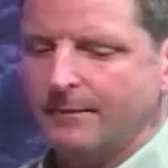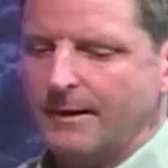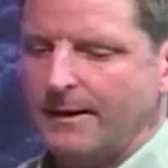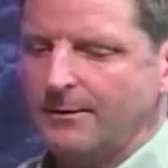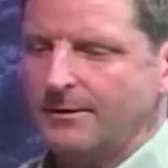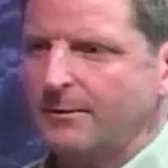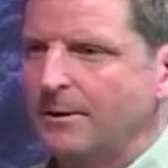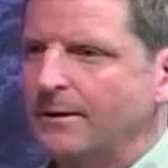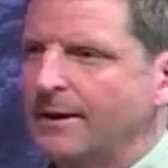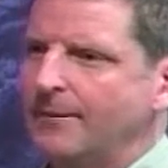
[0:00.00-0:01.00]
able to
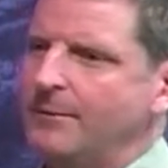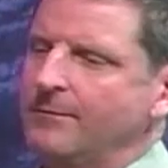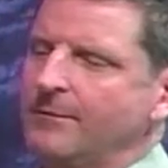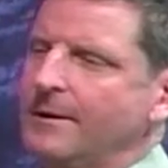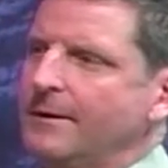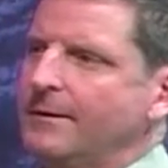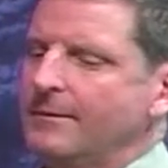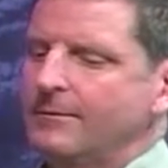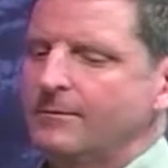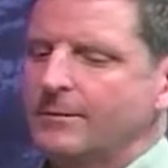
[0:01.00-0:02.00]
communicate. But
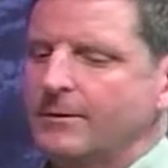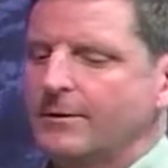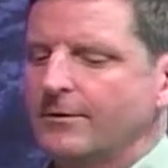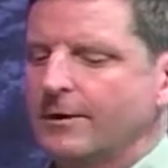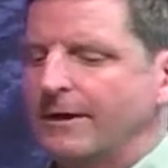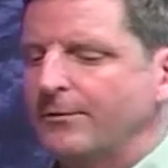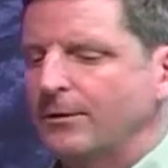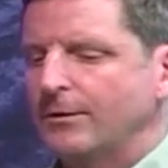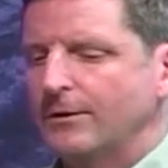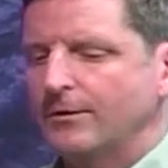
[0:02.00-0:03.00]
during those last
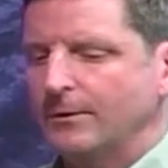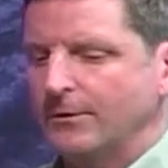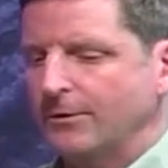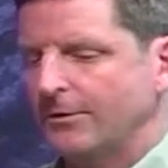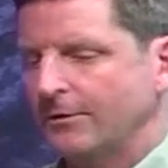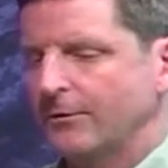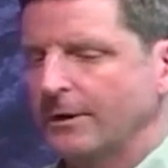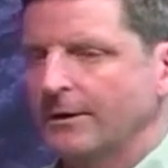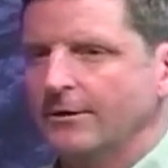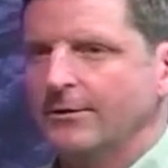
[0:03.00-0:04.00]
few years when he was still really
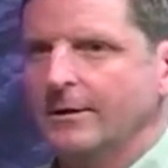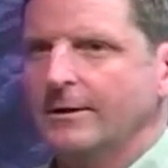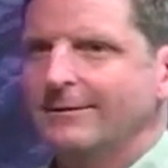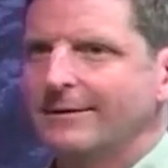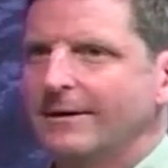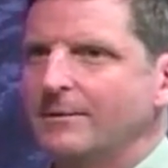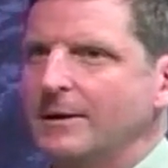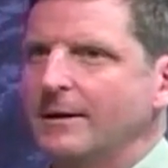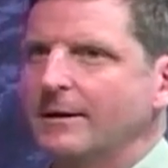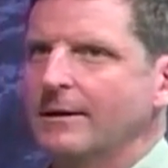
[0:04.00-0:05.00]
lucid, he said to
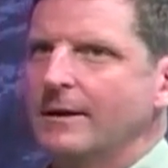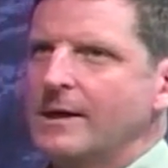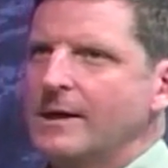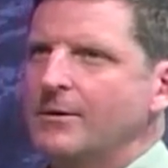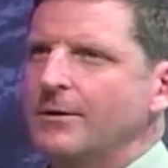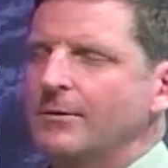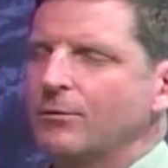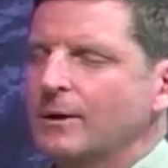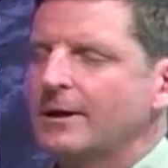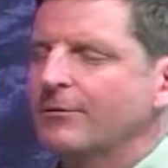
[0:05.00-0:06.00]
me, you know what, the
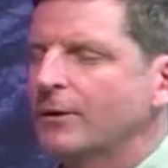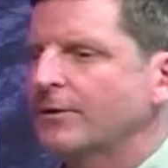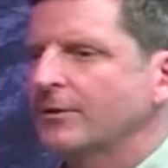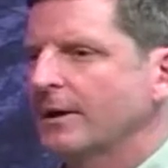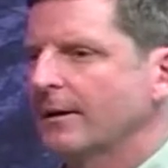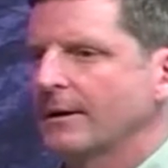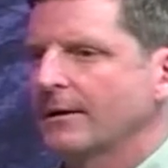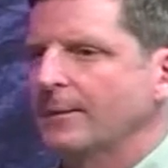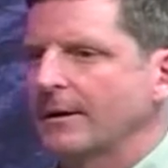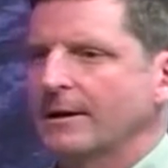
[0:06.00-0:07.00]
really frustrating thing
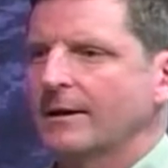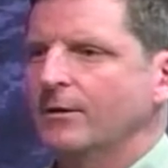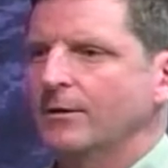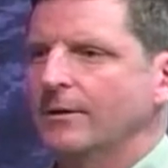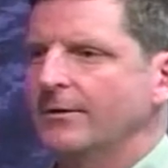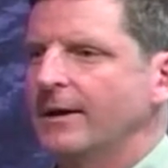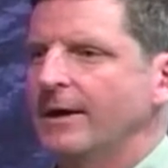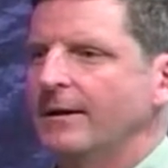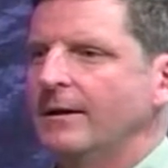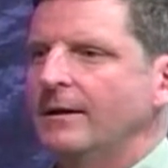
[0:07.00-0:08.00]
about getting old is
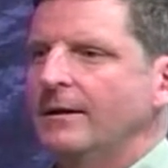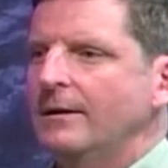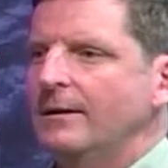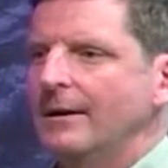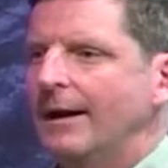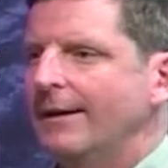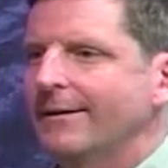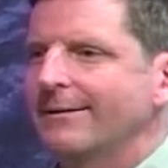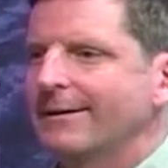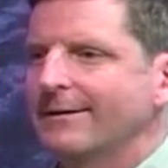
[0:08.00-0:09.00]
that a lot of
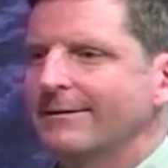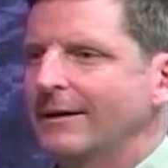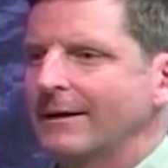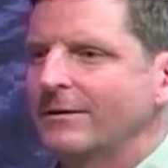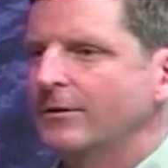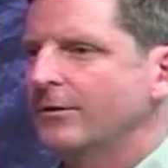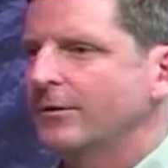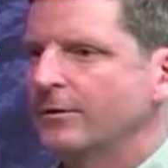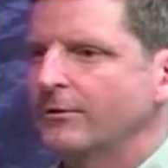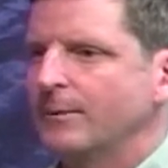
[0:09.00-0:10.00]
the things that I could used to
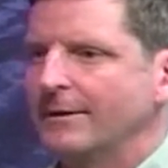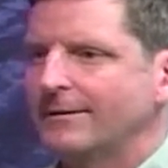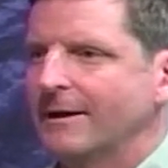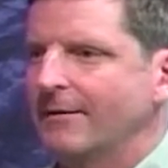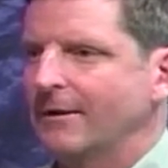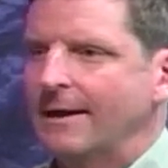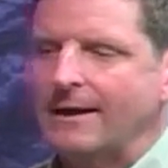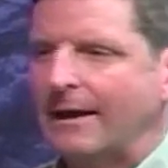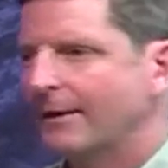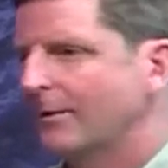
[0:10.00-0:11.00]
do for myself, I
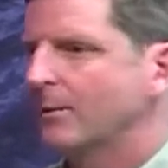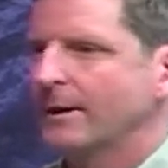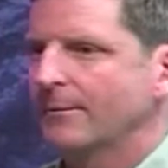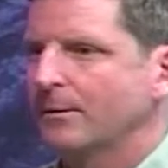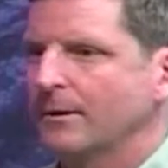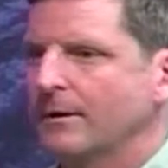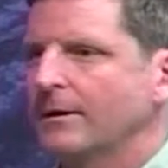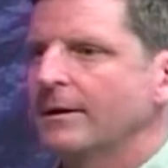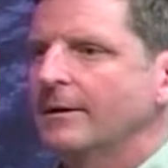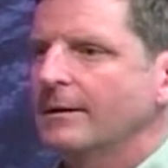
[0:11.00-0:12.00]
can't do anymore.
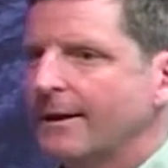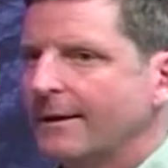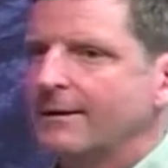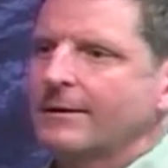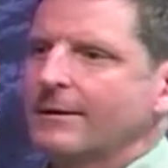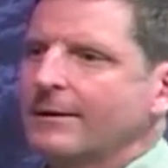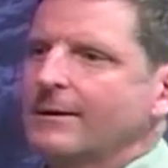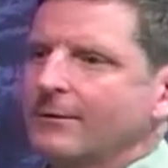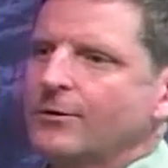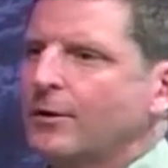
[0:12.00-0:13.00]
Like,
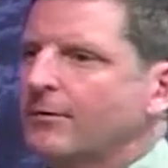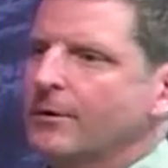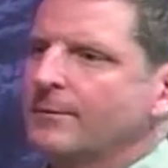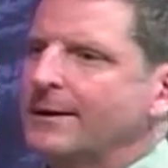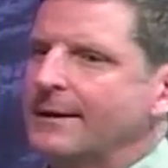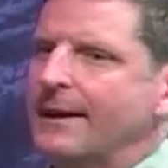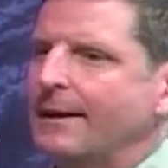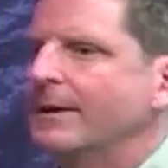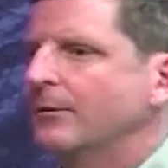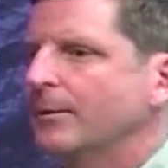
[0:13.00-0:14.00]
it was hard for him to get
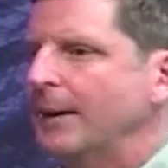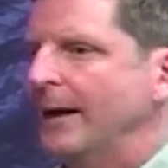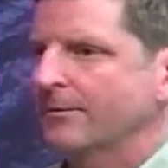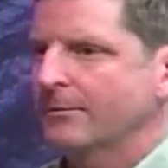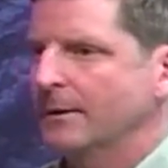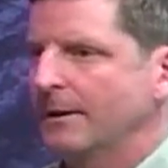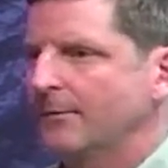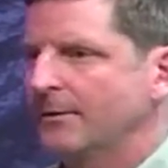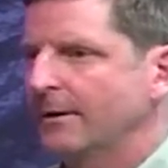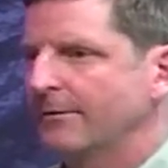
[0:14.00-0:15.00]
into a bathroom by
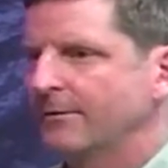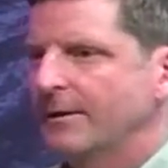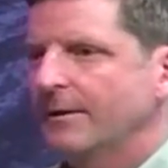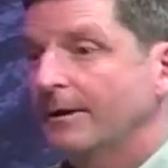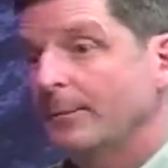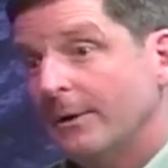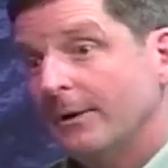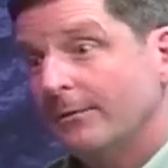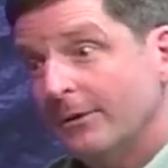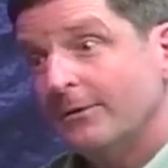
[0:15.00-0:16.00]
himself. And part of
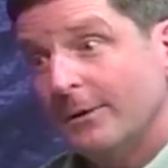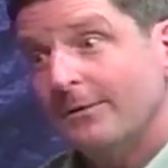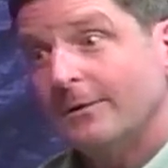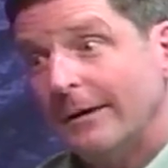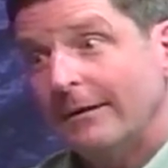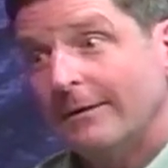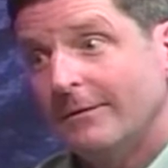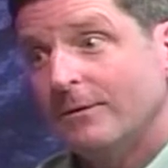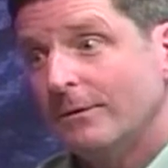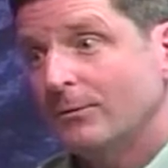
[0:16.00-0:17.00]
the reason was that the
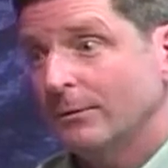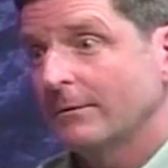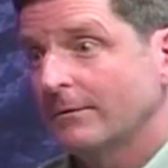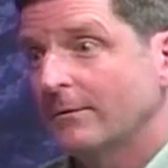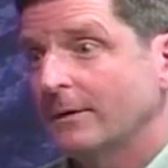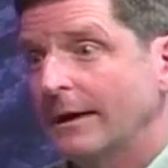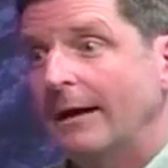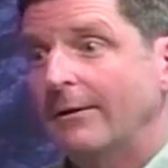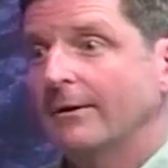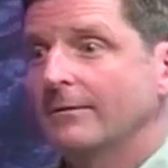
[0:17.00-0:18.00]
doors were sort of
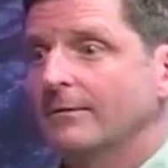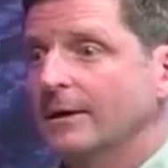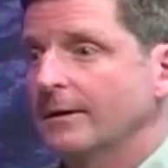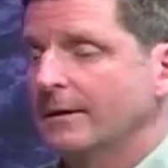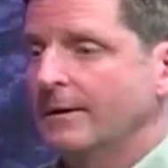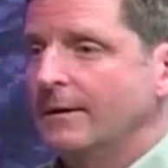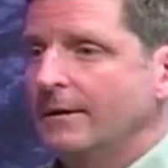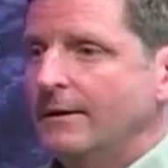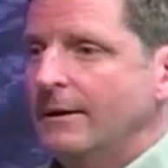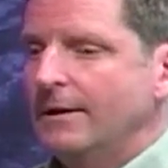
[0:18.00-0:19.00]
narrow, right?
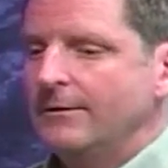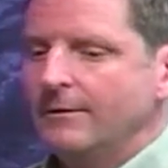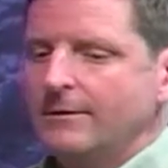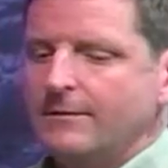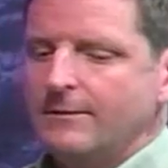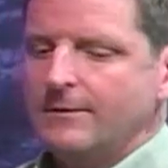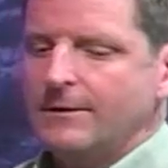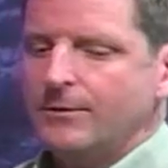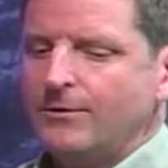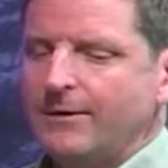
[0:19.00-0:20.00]
And it
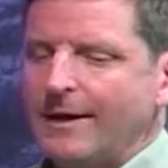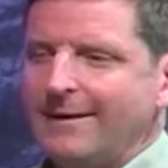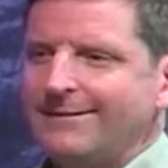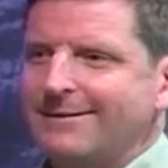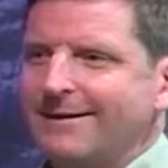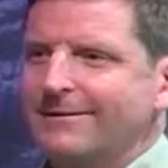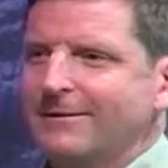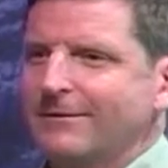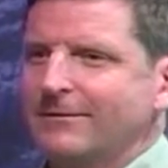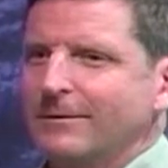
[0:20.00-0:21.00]
was that sense
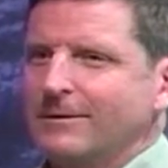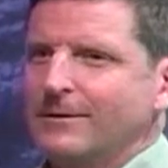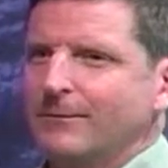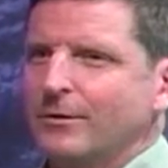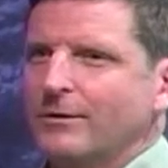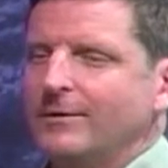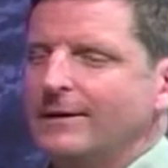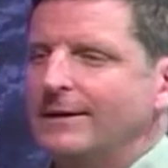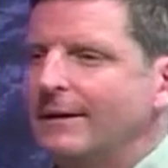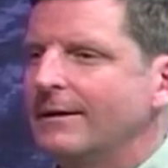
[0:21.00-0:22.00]
of, you know, sort of the
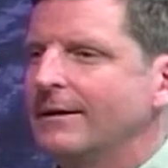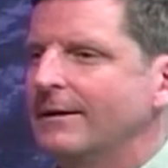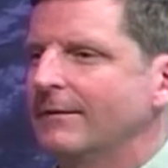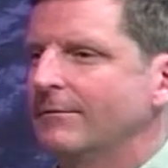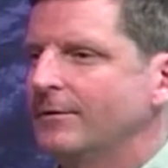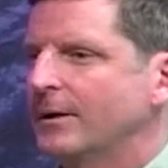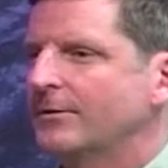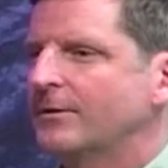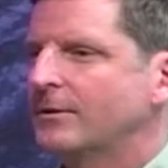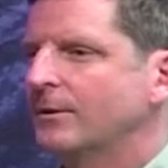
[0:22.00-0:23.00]
dignity of
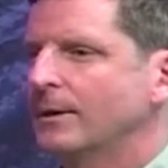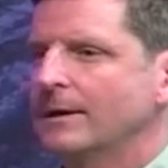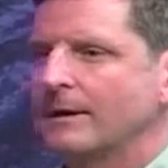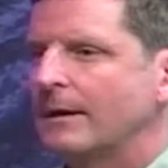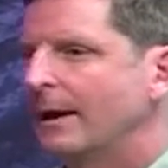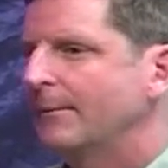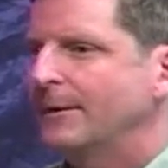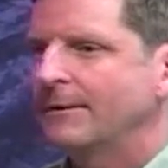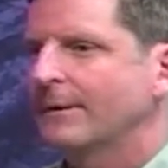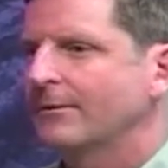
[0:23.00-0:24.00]
just doing the
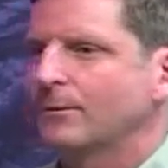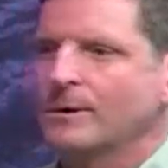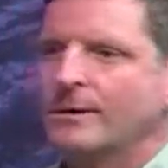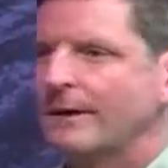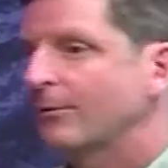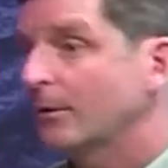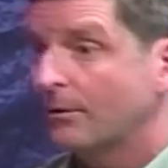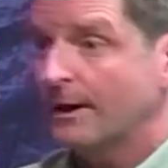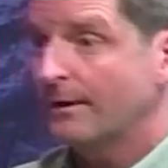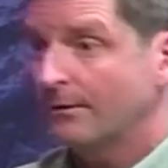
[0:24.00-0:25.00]
common things that we take for
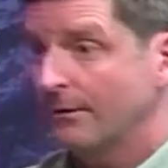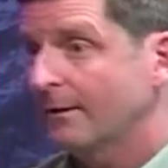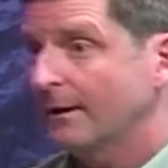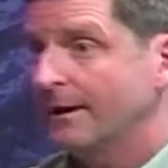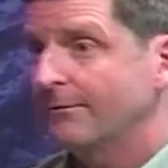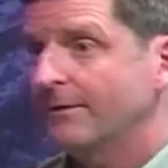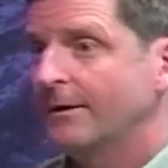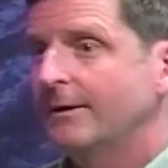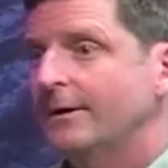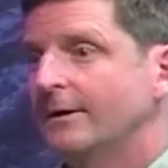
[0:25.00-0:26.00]
granted all our life,
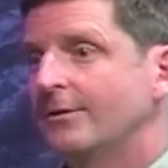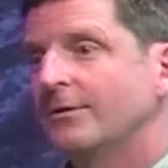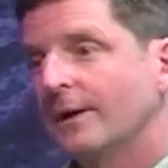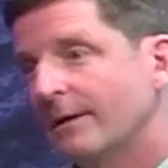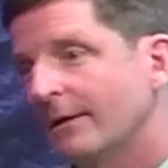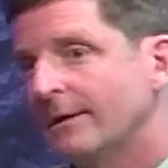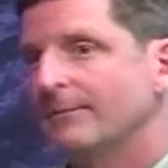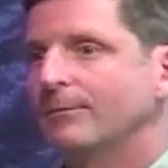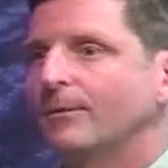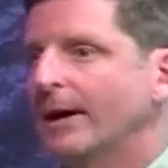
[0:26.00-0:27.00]
and then suddenly,
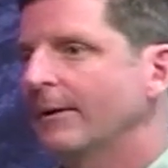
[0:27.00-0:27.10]
wow,